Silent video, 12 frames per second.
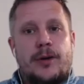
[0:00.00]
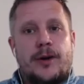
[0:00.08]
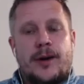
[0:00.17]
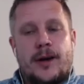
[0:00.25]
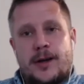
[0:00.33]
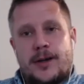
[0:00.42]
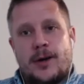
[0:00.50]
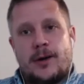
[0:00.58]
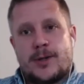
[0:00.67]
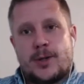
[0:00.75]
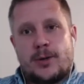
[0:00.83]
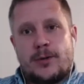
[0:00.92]
nugget
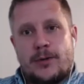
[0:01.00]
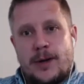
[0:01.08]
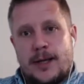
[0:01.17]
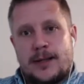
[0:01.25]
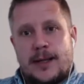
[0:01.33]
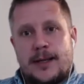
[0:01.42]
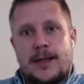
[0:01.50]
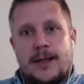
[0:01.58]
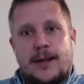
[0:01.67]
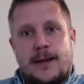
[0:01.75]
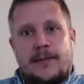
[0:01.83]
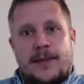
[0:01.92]
also, right? That
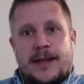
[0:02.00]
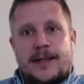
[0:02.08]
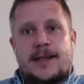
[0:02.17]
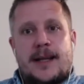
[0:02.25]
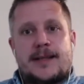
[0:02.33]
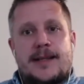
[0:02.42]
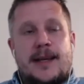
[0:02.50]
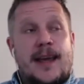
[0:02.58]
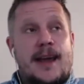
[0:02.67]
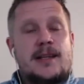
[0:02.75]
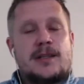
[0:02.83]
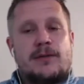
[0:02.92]
that's that's the
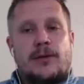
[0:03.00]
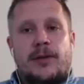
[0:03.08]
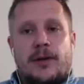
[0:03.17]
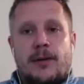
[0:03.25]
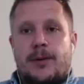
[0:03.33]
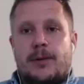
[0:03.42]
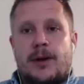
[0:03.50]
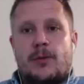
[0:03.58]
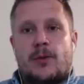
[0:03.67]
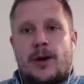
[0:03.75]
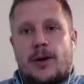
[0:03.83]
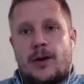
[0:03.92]
case for therapeutic
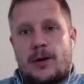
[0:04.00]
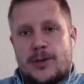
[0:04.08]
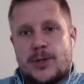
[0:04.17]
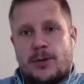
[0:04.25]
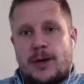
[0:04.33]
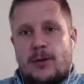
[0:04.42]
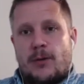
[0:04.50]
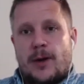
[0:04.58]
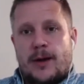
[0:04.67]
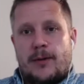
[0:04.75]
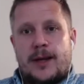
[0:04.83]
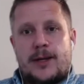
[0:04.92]
work also in a
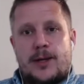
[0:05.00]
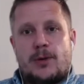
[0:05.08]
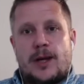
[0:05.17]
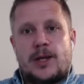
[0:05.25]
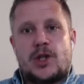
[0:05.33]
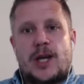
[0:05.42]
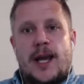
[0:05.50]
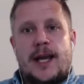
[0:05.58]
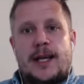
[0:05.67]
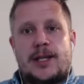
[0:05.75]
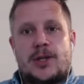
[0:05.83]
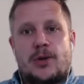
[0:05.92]
way, right? You can
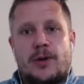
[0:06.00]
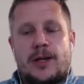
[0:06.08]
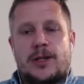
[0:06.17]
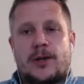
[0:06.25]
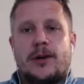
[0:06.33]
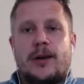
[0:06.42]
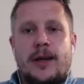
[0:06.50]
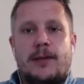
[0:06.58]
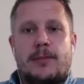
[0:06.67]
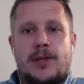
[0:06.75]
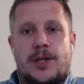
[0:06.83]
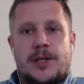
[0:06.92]
change your internal
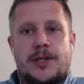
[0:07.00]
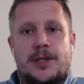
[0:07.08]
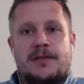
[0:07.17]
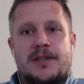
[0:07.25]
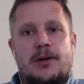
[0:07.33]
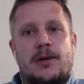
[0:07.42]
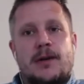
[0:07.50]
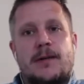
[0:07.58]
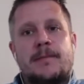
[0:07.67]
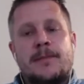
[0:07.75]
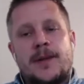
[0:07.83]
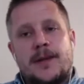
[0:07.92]
images of certain
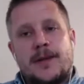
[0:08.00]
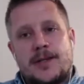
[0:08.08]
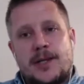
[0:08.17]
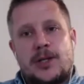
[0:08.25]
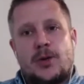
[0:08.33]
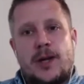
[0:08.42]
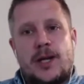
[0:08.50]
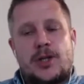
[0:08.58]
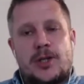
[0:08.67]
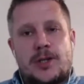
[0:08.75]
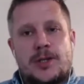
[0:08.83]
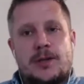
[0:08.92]

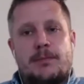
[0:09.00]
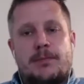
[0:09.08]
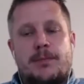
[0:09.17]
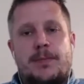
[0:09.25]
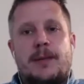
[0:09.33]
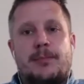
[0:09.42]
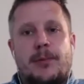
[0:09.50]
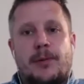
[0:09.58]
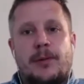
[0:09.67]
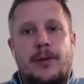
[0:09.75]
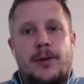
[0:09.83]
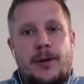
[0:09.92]
situations and
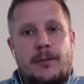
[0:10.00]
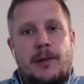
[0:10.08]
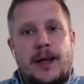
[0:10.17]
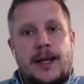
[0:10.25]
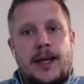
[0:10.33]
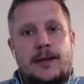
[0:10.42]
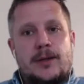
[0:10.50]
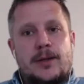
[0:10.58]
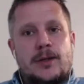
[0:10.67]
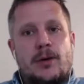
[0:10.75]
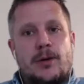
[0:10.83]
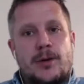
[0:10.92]
people by getting to
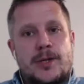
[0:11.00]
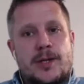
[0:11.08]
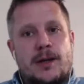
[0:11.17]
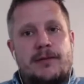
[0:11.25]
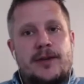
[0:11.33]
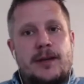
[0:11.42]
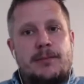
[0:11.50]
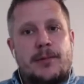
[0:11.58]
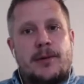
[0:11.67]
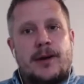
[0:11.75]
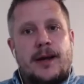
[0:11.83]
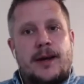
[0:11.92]
know yourself
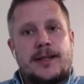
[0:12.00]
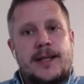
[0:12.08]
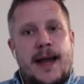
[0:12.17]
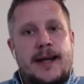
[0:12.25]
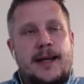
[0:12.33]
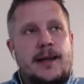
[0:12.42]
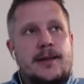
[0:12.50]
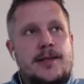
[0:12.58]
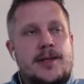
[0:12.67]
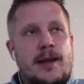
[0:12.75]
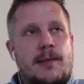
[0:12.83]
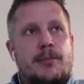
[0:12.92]
deeper and attacking the
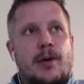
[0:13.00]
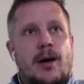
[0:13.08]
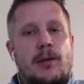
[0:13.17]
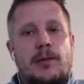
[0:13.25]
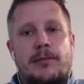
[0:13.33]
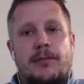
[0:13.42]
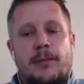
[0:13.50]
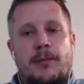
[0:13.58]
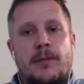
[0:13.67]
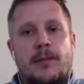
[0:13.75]
same problem from